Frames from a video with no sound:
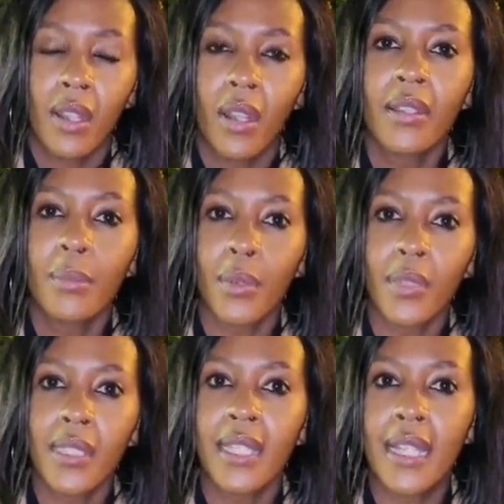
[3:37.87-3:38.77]
on
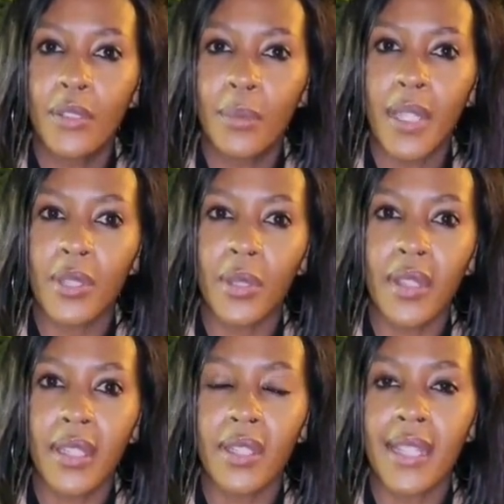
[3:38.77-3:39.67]
board to make sure
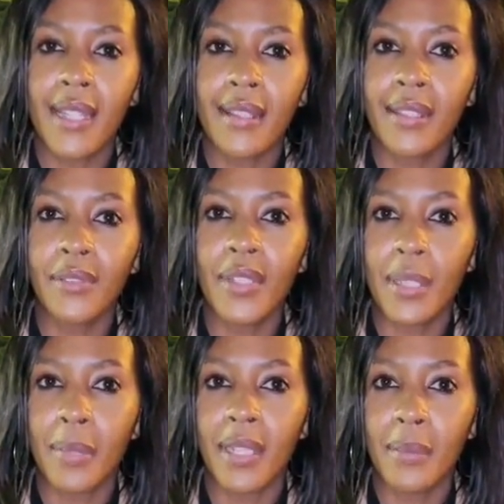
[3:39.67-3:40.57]
that as the different
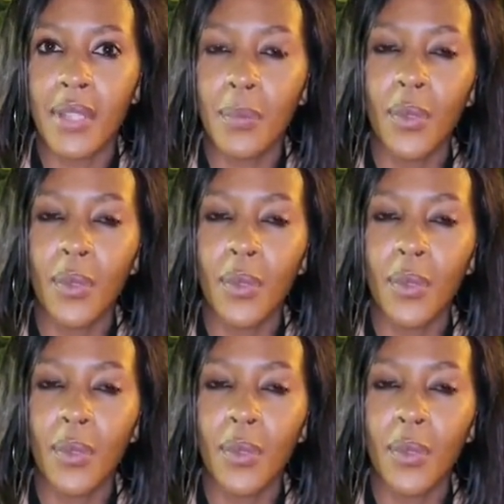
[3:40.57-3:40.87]
departments,